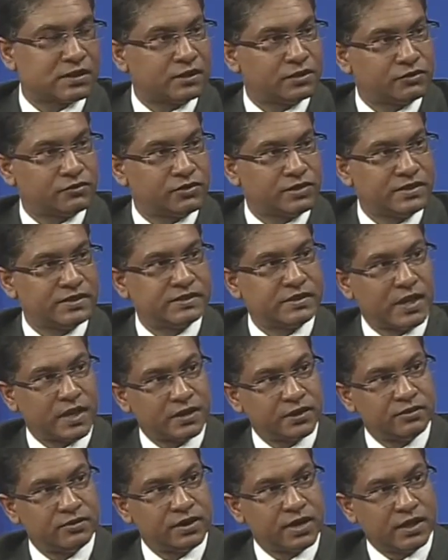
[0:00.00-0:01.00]
countries
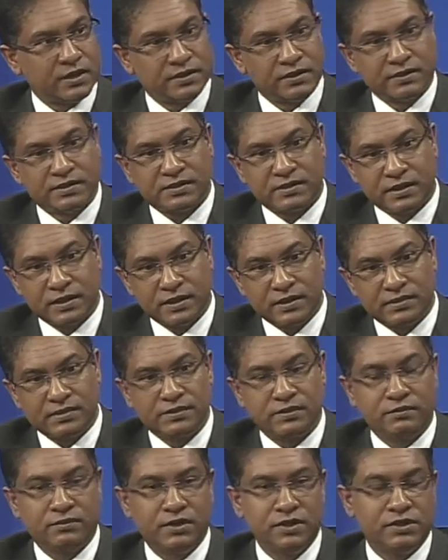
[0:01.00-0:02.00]
like the United
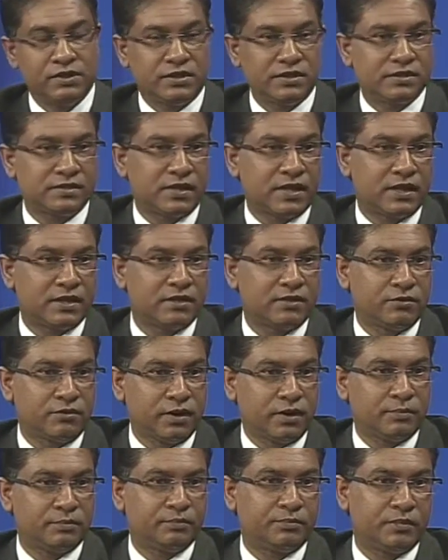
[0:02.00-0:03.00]
States, the regions like
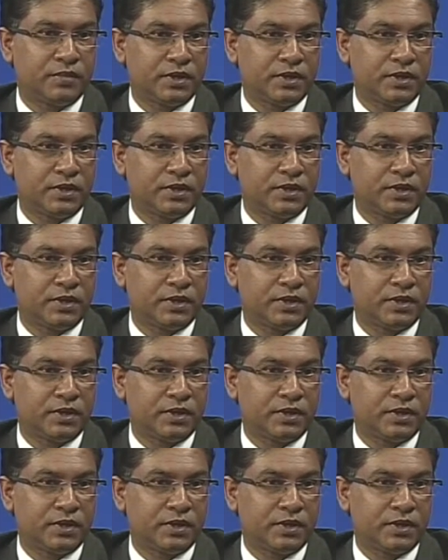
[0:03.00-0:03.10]
Europe,